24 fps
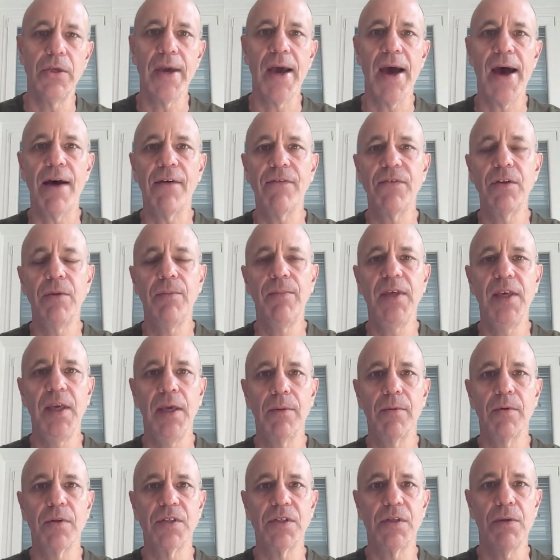You have to be
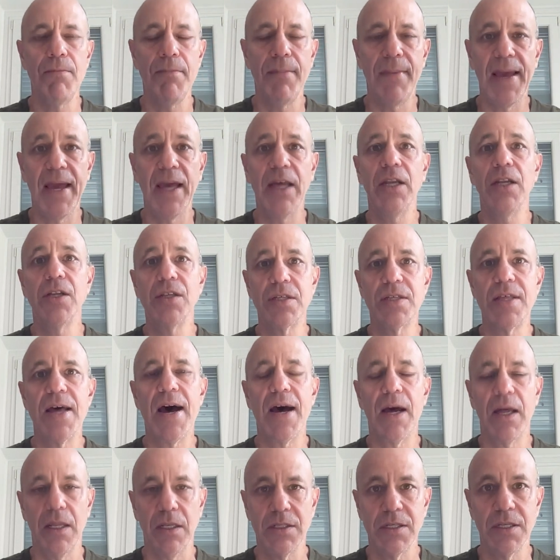able to manage
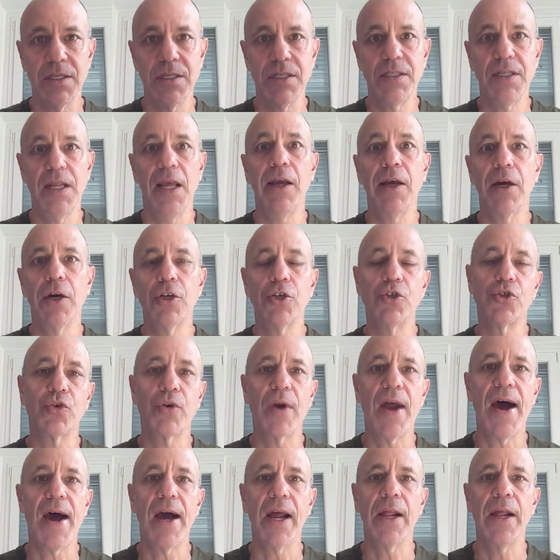that to stay on
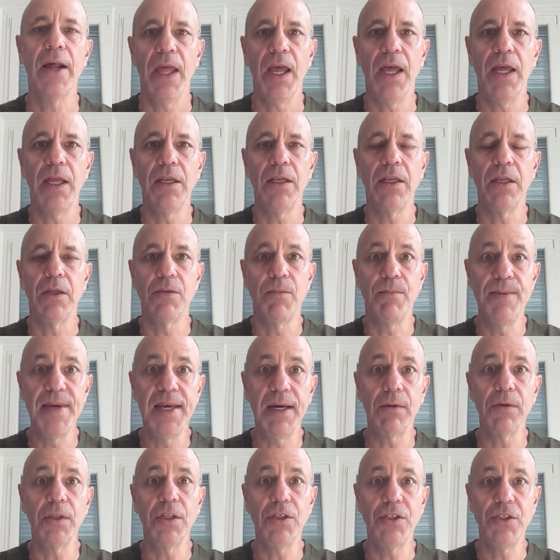track, and to be
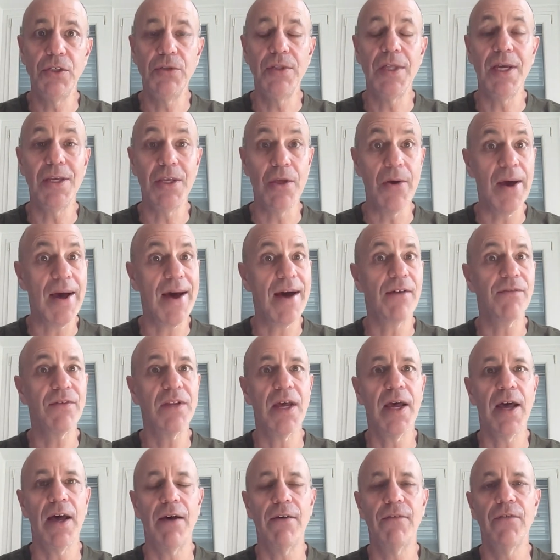able to do that, you have to
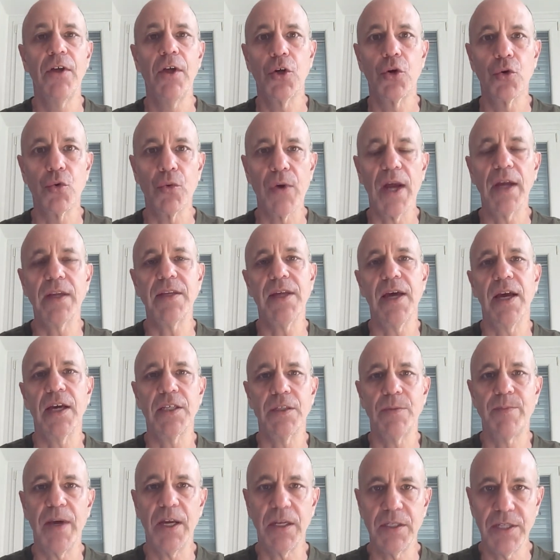have correct
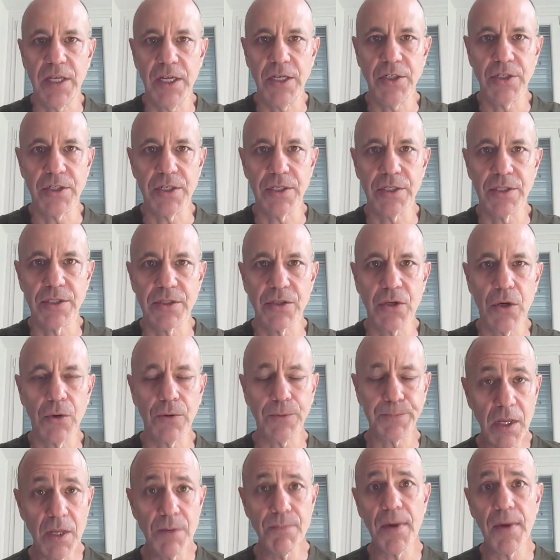expectations. So
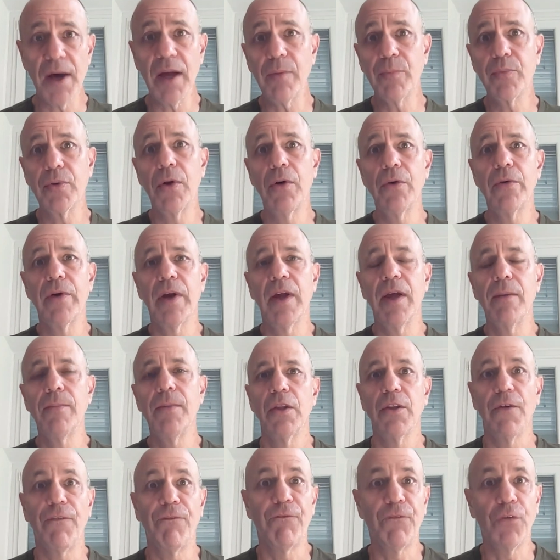in my program,
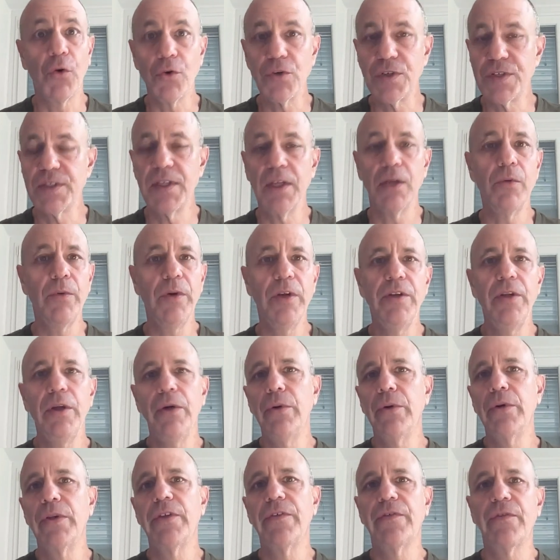the first thing we do
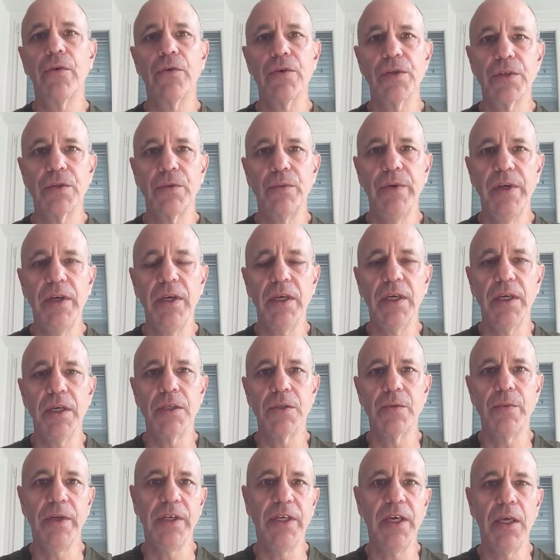in the first week is
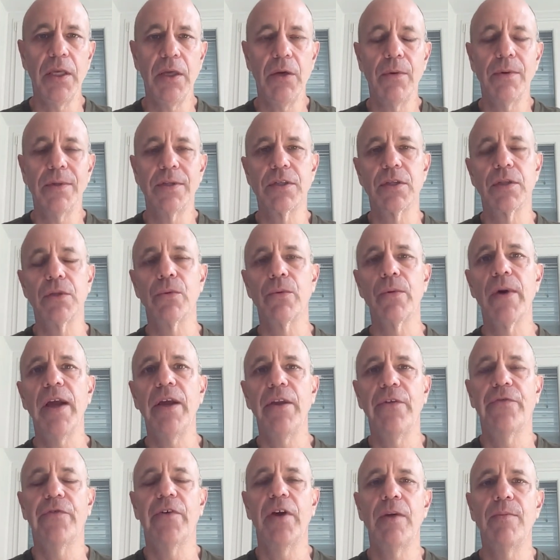we get you into the right
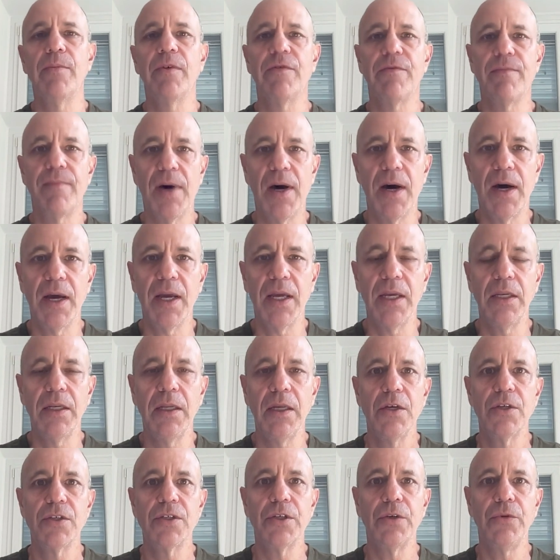frame of mind
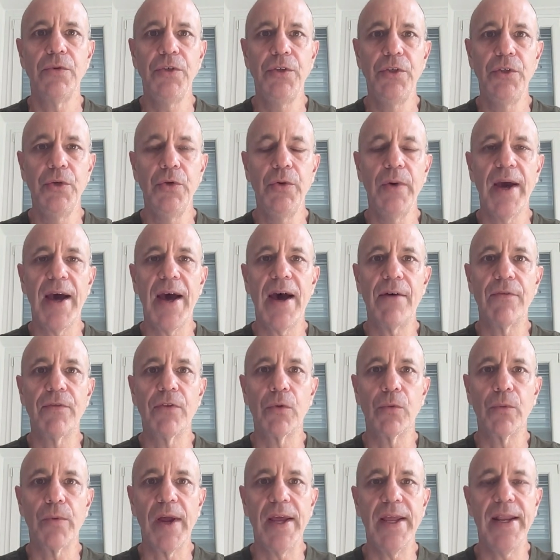so you have the
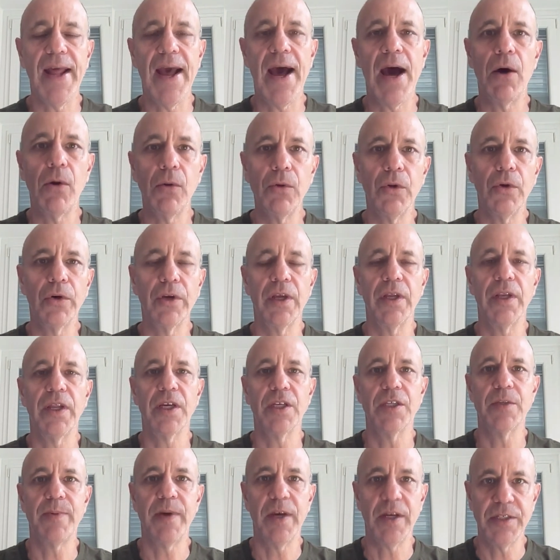right outlook and
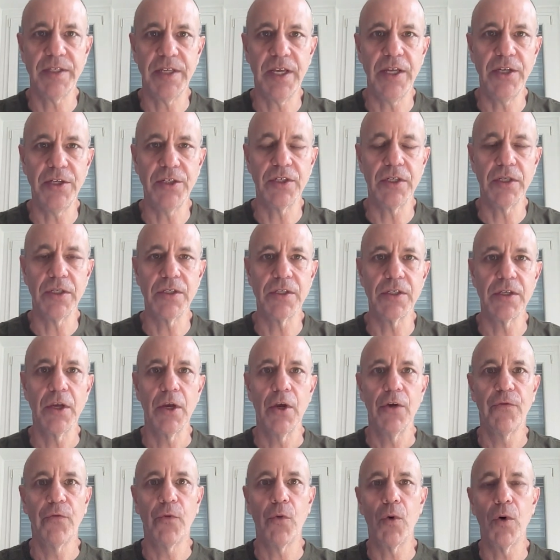expectations
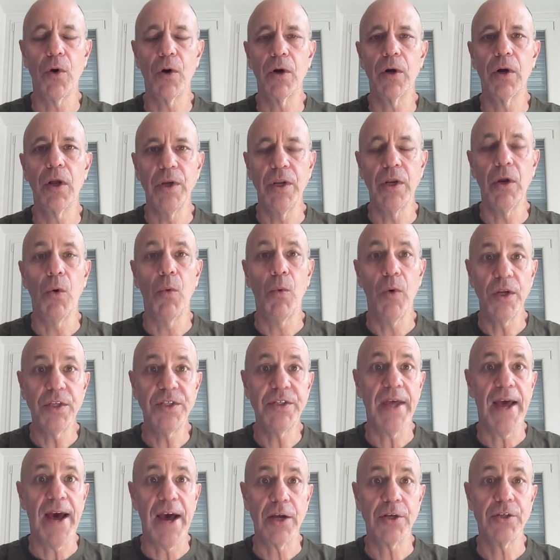for, what
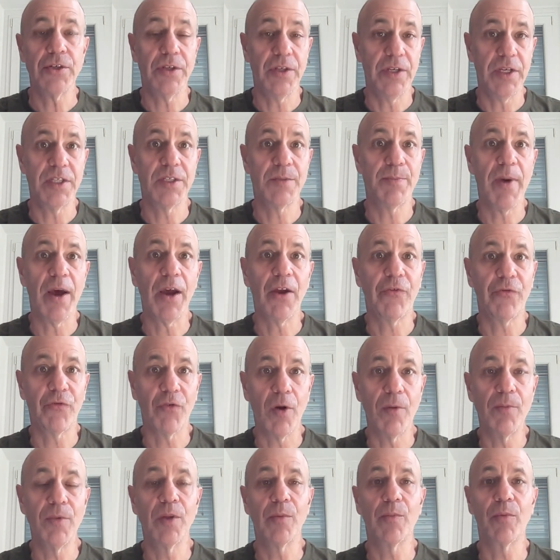to actually expect
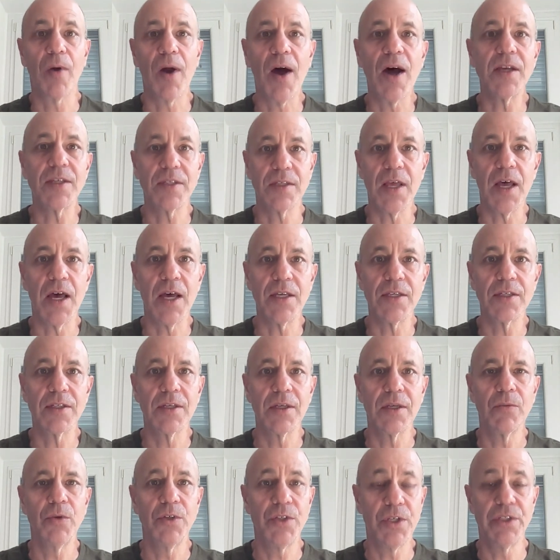from the process,
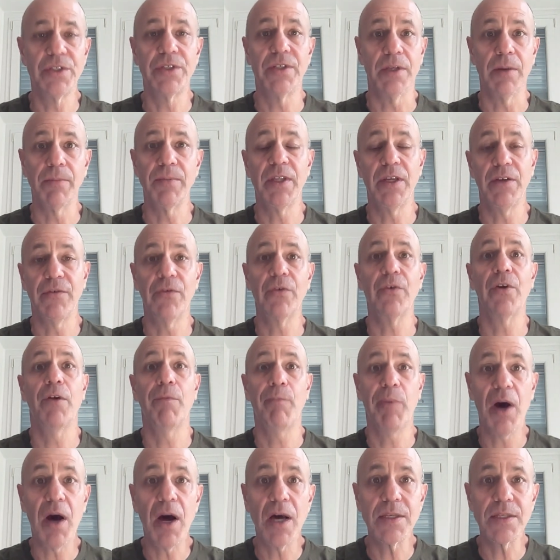which is something very
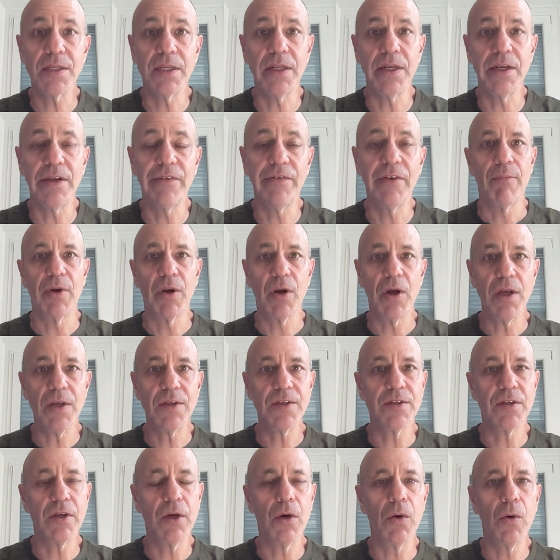positive, but
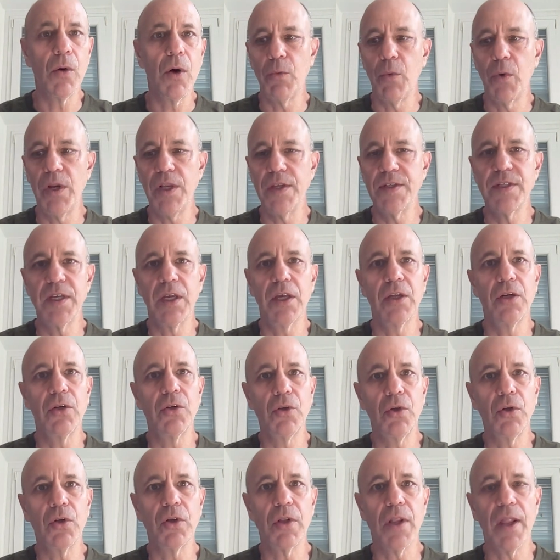also what is it going to
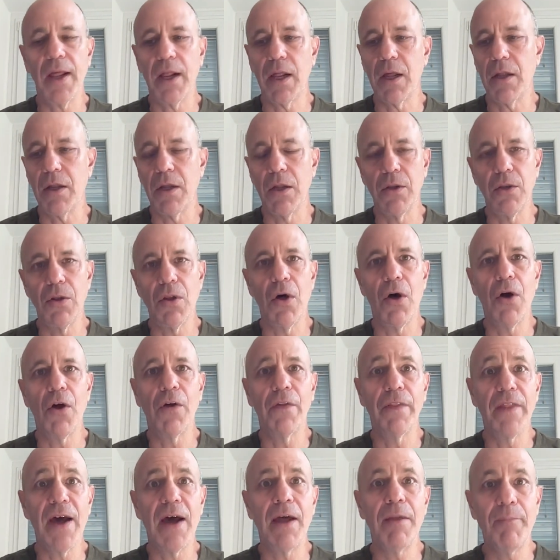look like along
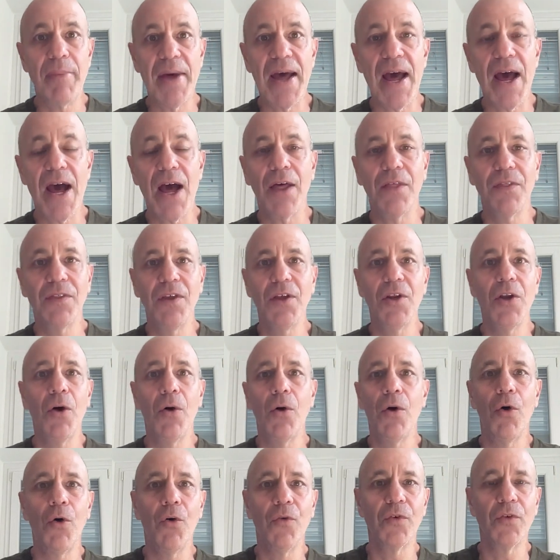that path,
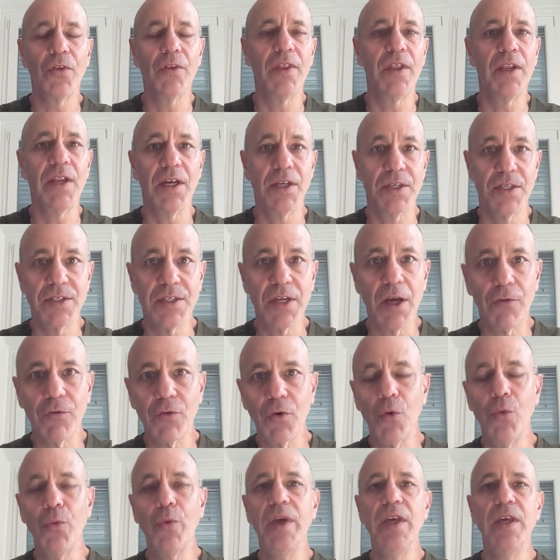over the next
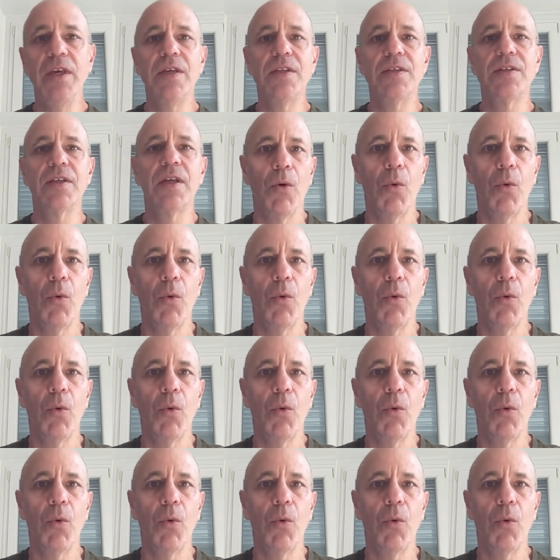several weeks?